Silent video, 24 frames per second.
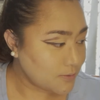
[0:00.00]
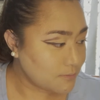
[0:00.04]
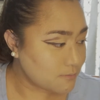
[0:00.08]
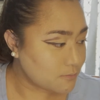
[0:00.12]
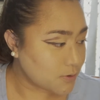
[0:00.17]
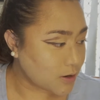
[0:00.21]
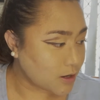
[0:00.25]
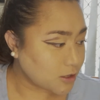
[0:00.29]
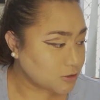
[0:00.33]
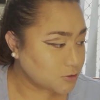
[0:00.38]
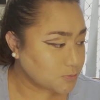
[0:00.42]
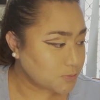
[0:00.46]

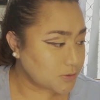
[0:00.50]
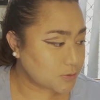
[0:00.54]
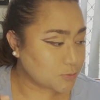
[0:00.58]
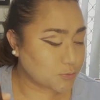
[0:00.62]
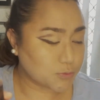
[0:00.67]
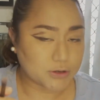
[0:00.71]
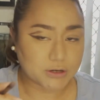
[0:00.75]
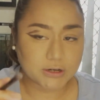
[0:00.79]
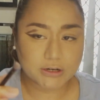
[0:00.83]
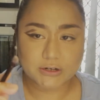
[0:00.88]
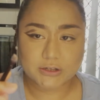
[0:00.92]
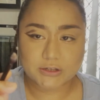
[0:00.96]
brush, but
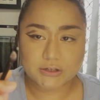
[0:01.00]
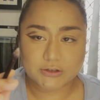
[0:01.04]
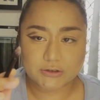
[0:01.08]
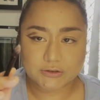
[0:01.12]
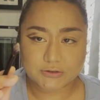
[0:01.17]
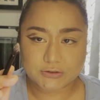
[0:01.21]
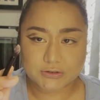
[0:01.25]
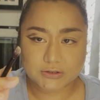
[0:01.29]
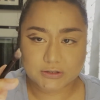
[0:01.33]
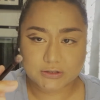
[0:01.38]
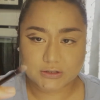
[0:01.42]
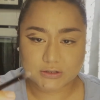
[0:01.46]
we're gonna
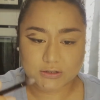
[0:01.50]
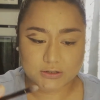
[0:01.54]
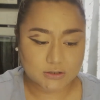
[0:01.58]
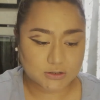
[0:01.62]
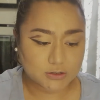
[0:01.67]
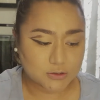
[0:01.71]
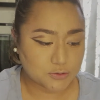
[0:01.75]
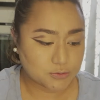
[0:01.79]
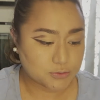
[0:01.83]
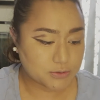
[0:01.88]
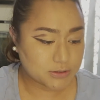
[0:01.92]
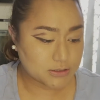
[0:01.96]
use
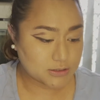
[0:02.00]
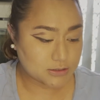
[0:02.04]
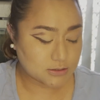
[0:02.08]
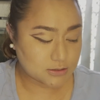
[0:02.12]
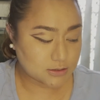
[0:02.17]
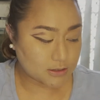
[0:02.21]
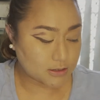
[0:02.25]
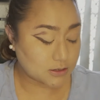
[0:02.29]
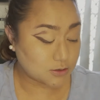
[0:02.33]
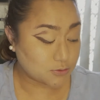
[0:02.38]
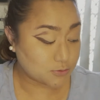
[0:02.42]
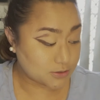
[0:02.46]
the
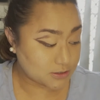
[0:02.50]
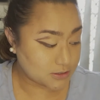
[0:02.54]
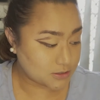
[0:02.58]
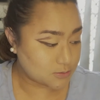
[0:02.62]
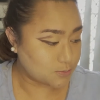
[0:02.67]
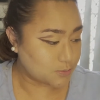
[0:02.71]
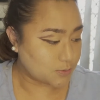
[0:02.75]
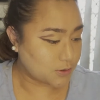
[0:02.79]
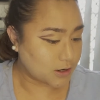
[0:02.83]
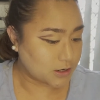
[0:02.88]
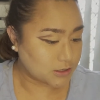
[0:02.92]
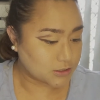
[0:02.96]
crease
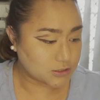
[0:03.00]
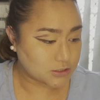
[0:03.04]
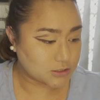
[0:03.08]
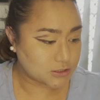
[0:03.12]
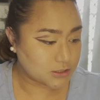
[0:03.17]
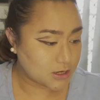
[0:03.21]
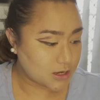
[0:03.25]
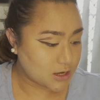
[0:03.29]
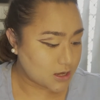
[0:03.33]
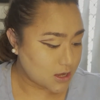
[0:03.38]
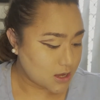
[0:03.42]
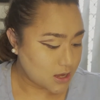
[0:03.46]
brush,
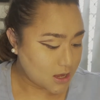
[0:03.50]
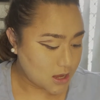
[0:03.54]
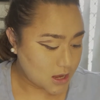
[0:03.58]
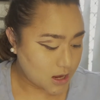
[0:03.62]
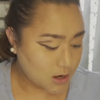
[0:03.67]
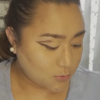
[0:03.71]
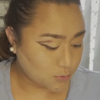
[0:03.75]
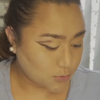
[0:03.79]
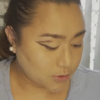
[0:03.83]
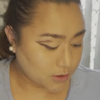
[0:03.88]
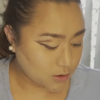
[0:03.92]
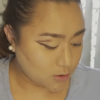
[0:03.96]

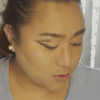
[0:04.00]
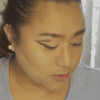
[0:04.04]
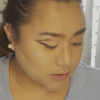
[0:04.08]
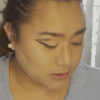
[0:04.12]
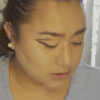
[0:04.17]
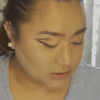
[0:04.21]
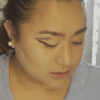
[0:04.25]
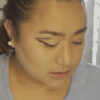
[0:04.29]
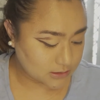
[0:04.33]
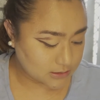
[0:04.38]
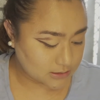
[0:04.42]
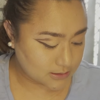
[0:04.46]
and we're
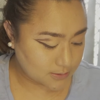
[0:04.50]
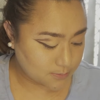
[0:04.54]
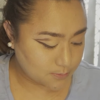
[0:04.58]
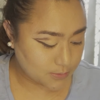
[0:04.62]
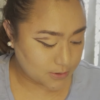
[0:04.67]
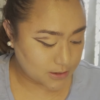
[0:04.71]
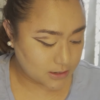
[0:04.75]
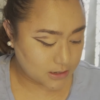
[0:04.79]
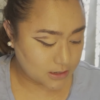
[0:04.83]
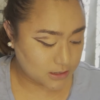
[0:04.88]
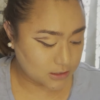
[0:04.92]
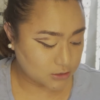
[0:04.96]
going to dip
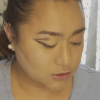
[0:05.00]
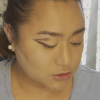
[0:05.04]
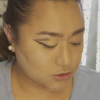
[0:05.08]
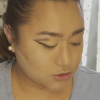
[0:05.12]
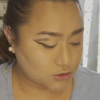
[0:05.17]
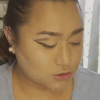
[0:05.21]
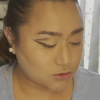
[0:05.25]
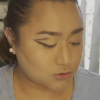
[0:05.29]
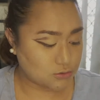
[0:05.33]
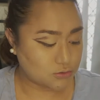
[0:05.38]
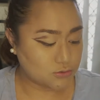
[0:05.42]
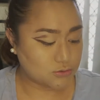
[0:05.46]
it
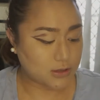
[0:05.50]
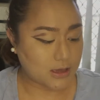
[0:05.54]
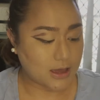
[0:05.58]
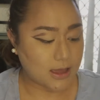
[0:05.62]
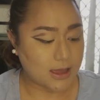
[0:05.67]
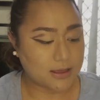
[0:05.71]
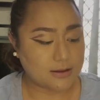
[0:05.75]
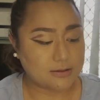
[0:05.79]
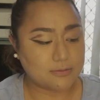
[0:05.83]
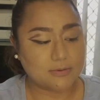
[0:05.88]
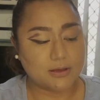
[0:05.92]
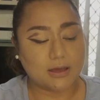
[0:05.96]
into
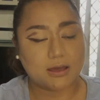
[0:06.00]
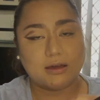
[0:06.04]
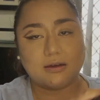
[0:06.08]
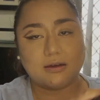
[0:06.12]
that